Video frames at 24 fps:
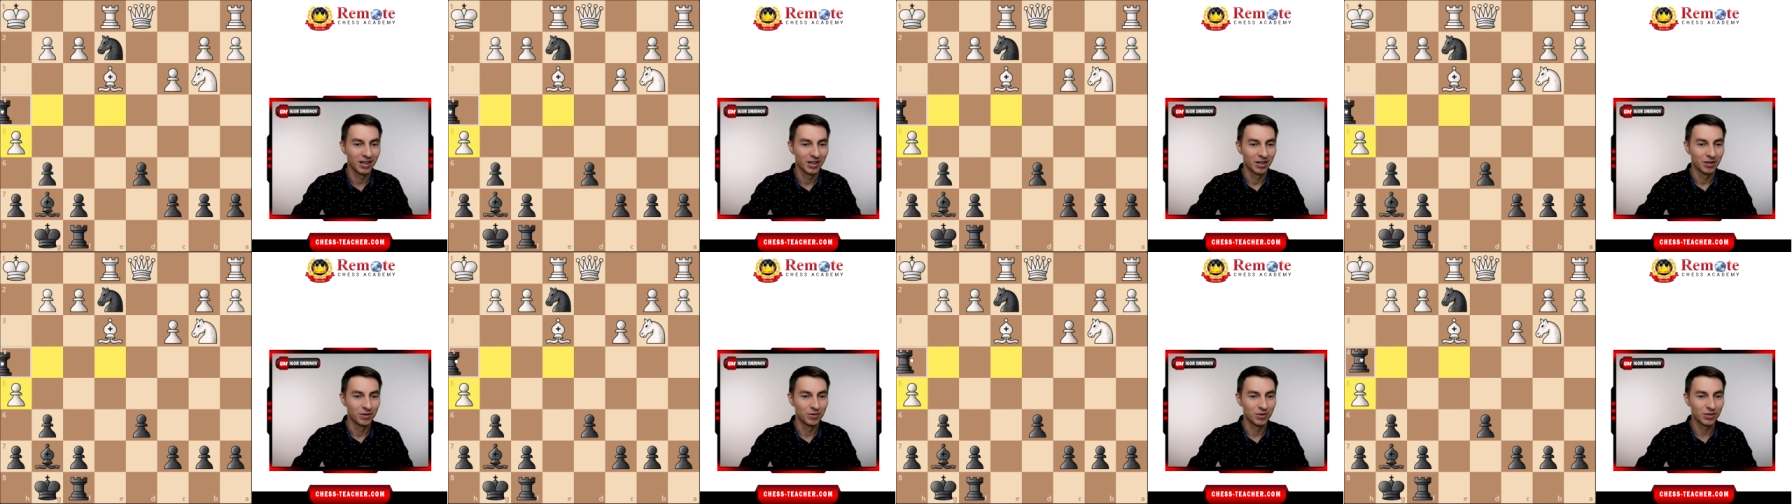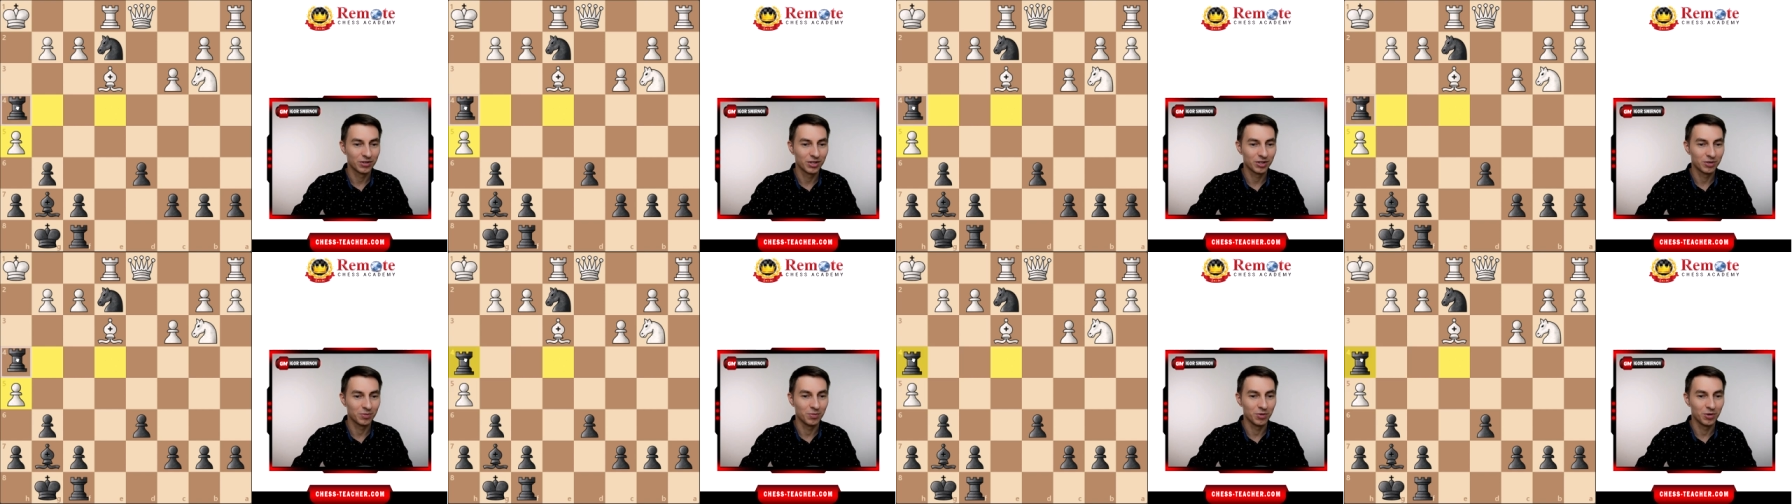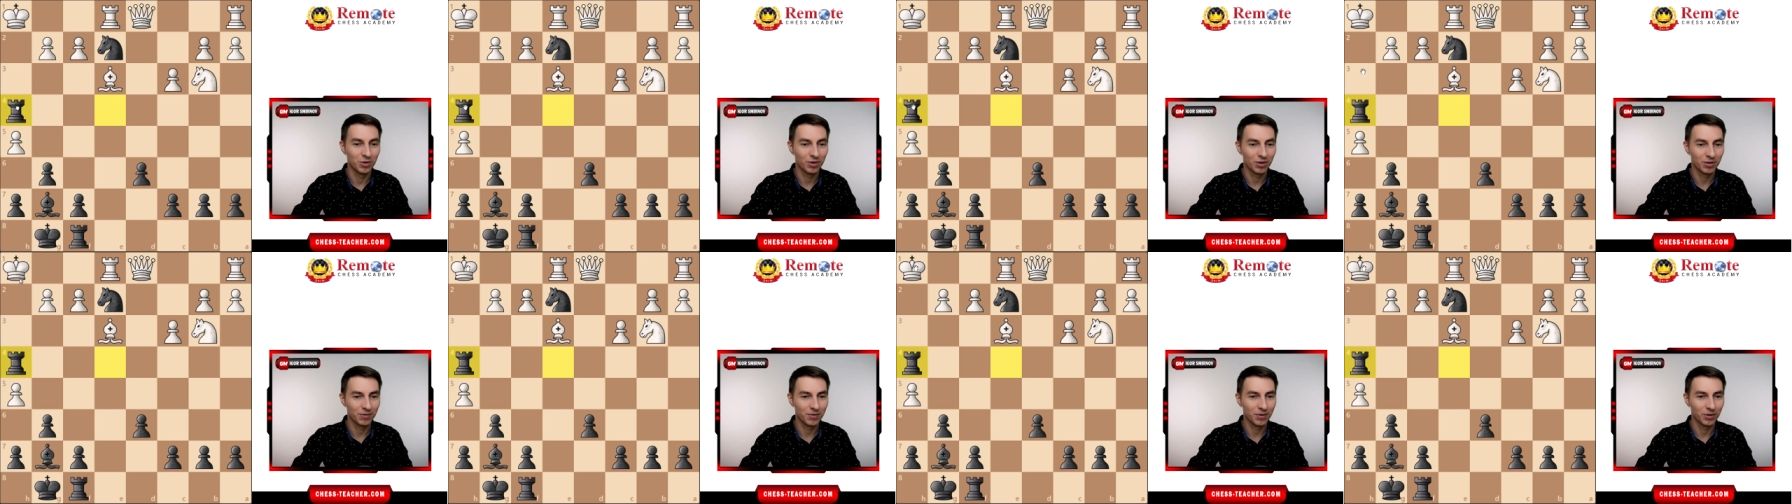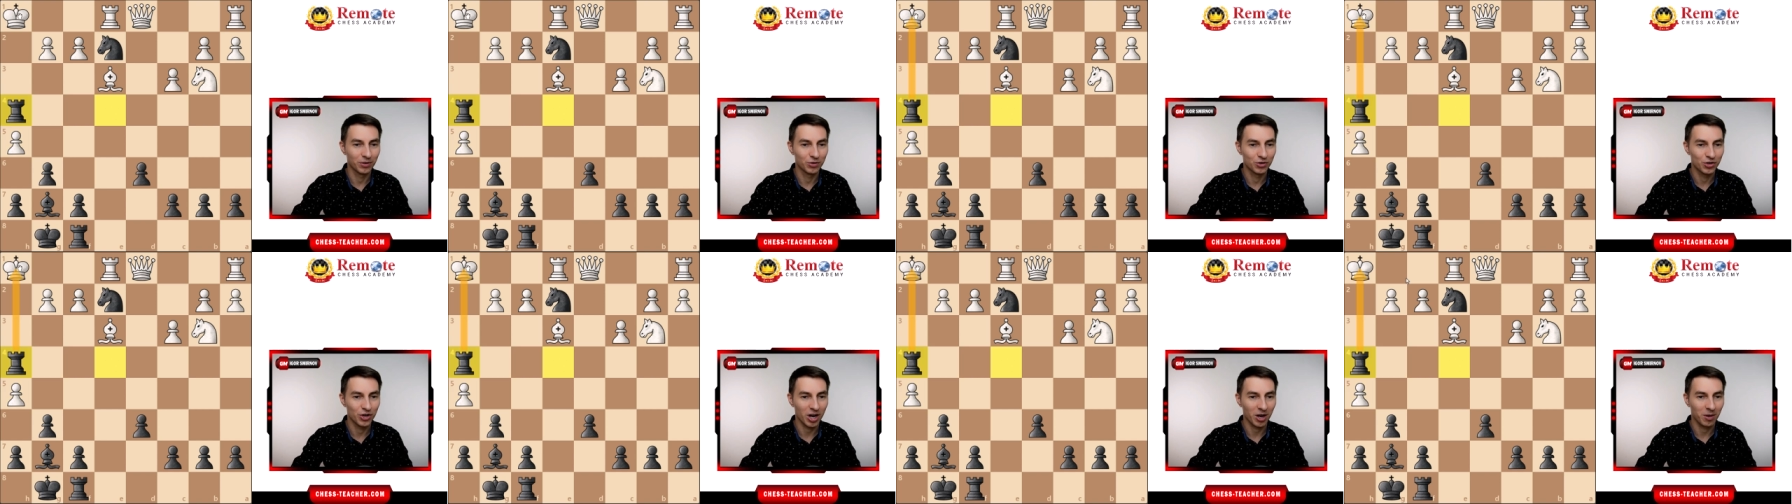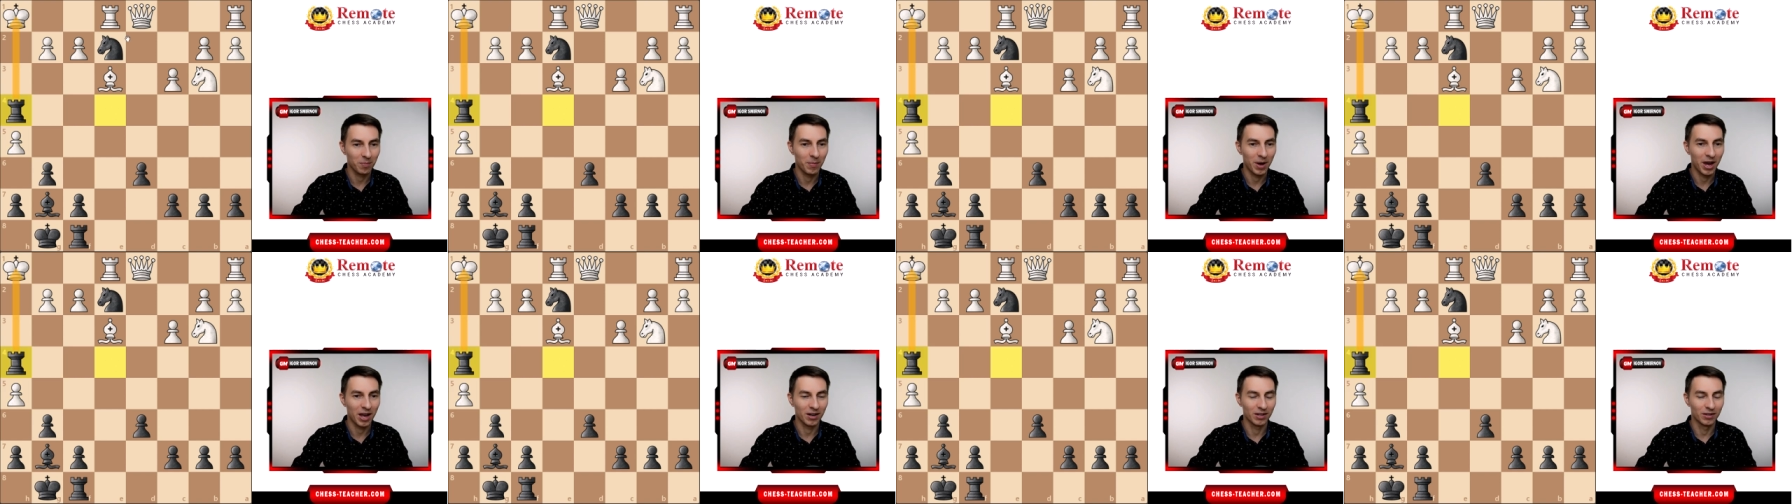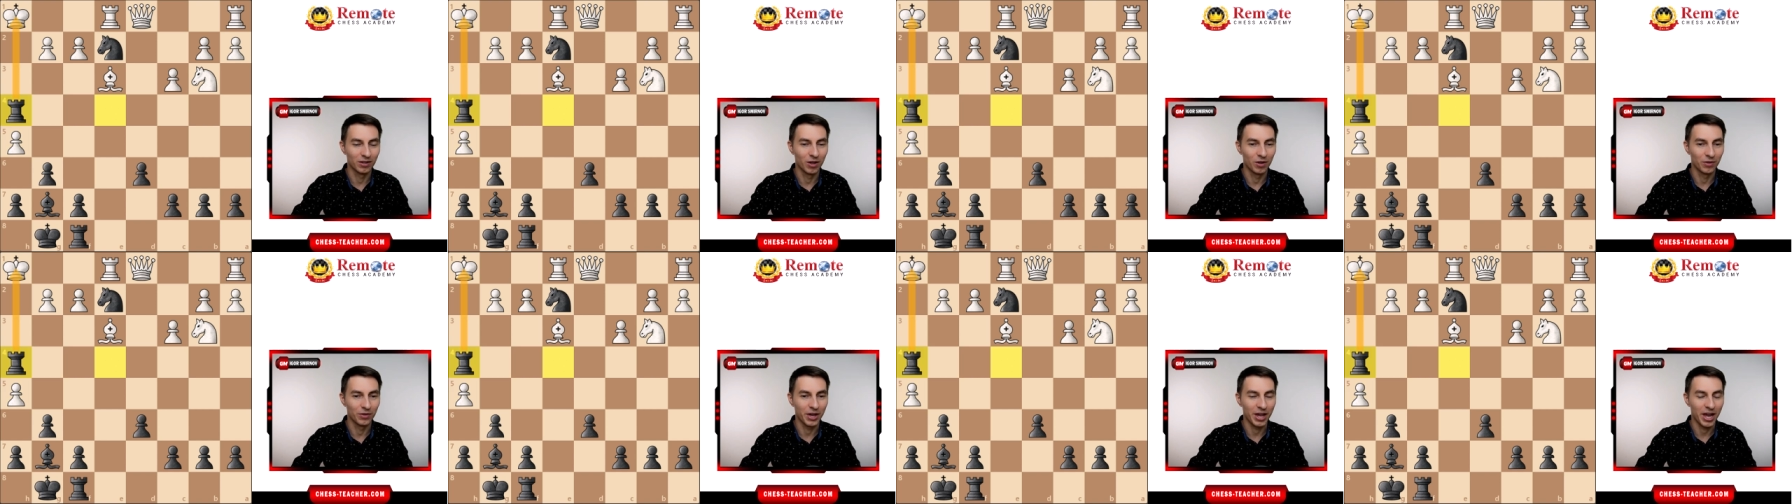there is this beautiful checkmate
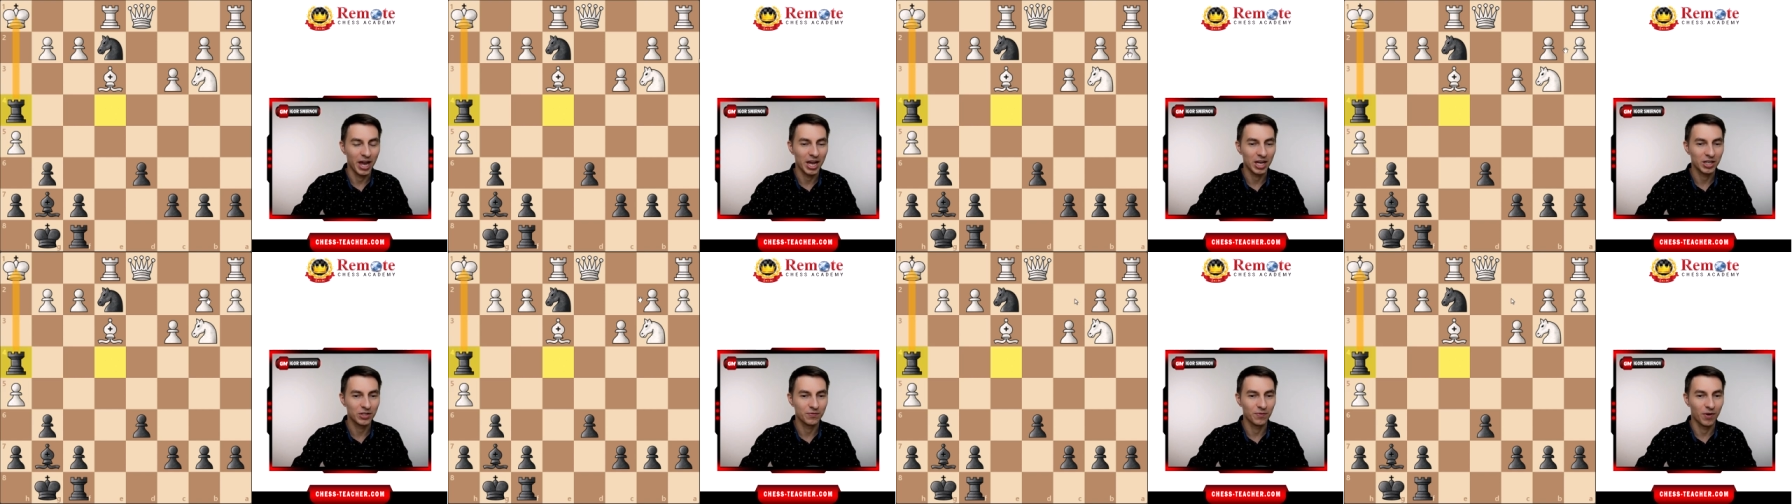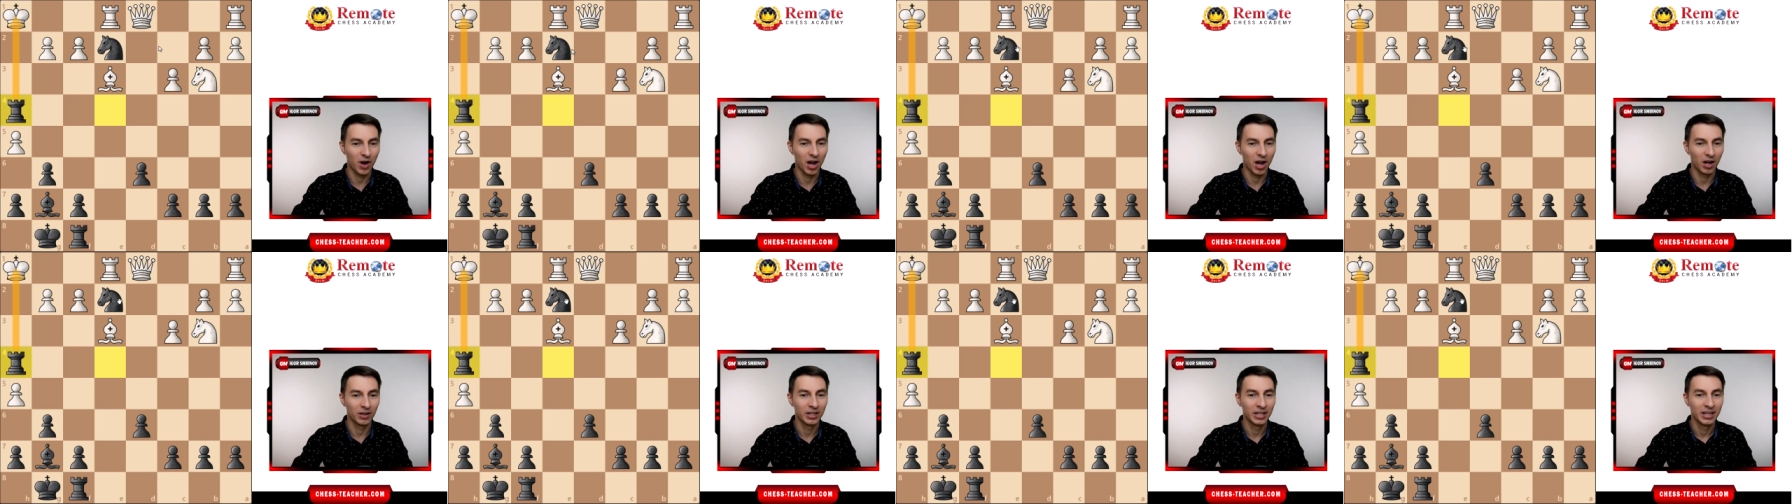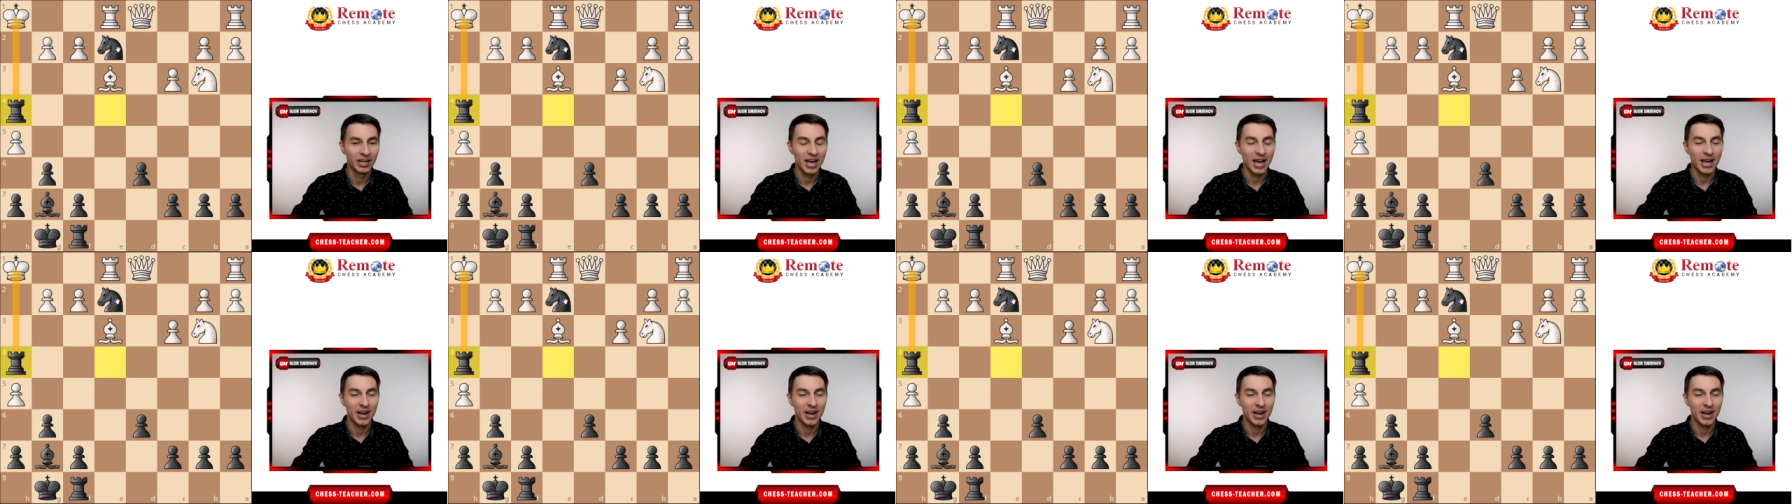along the h-file,